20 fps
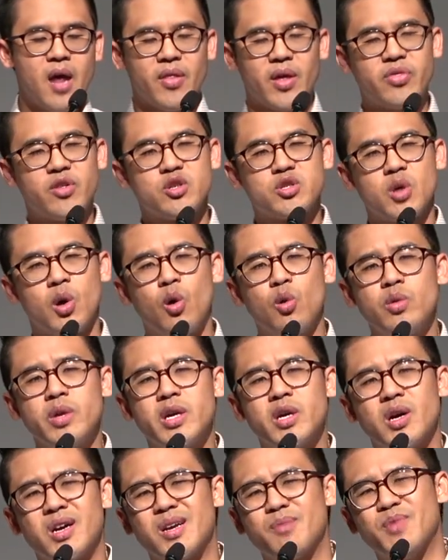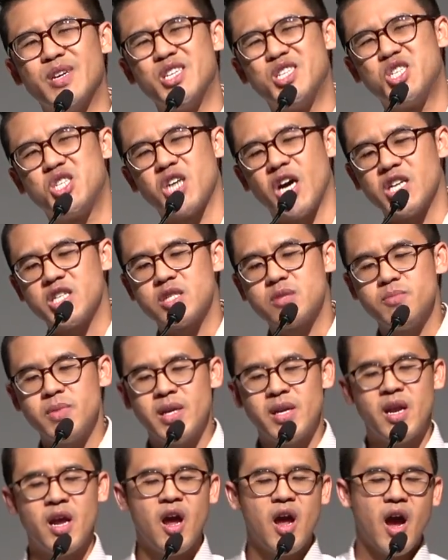that there's only going to be
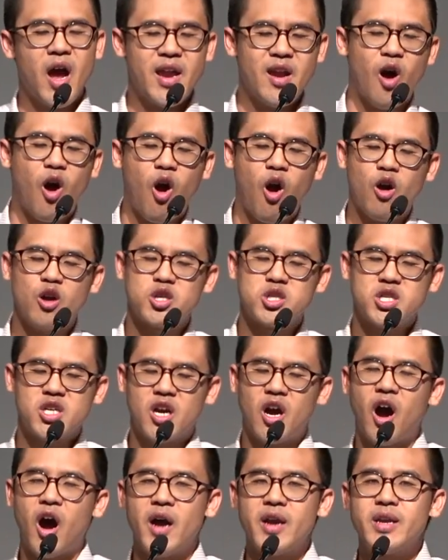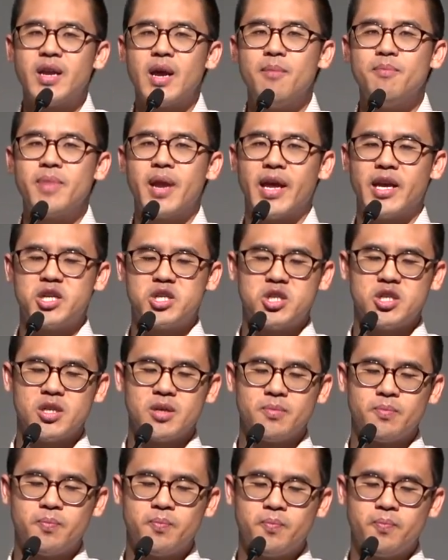judgment and harsh
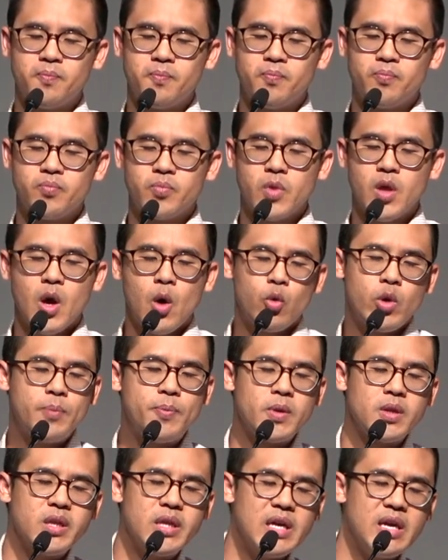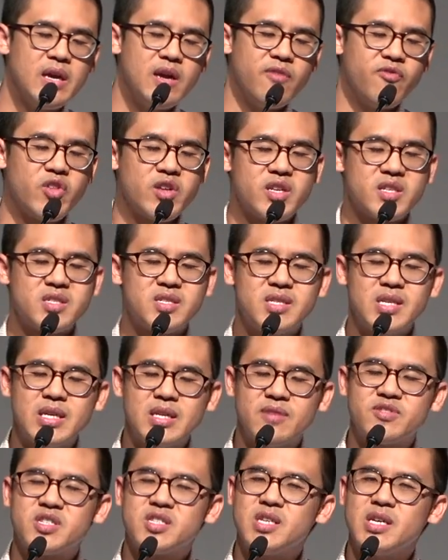condemnation. We believe the deceit
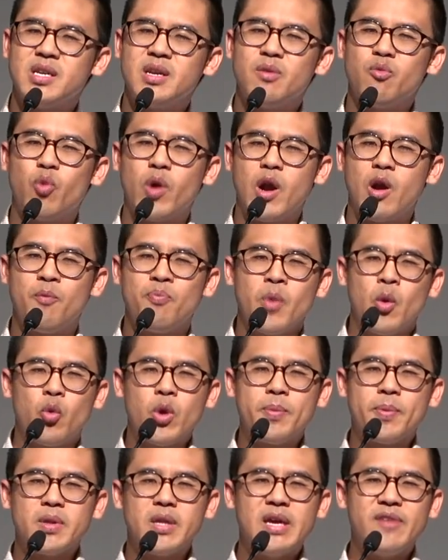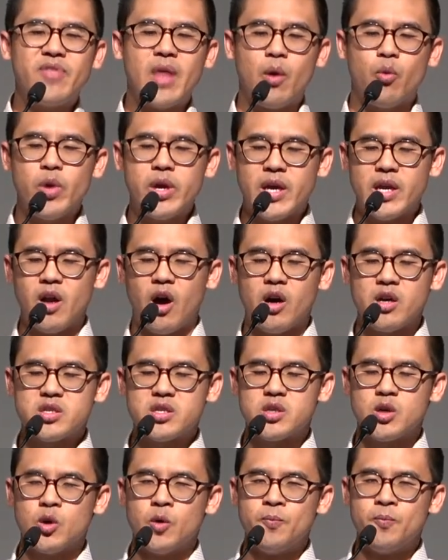of sin, where we believe that we can
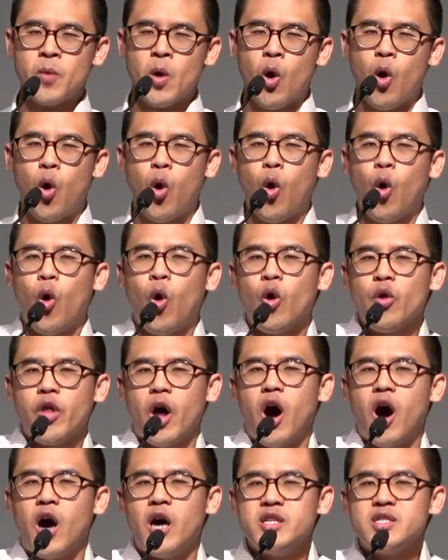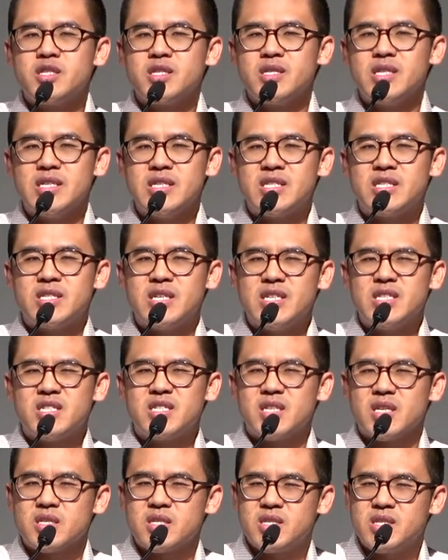also hold on to these
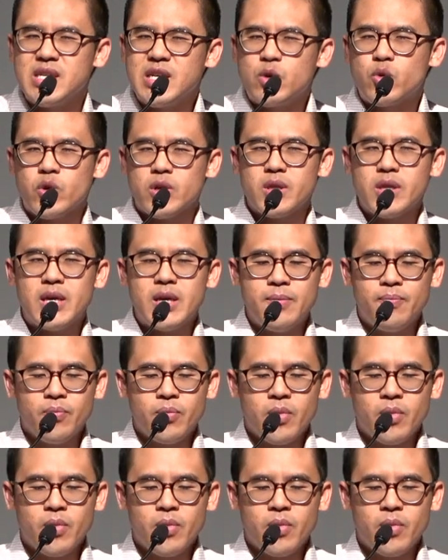sins secretly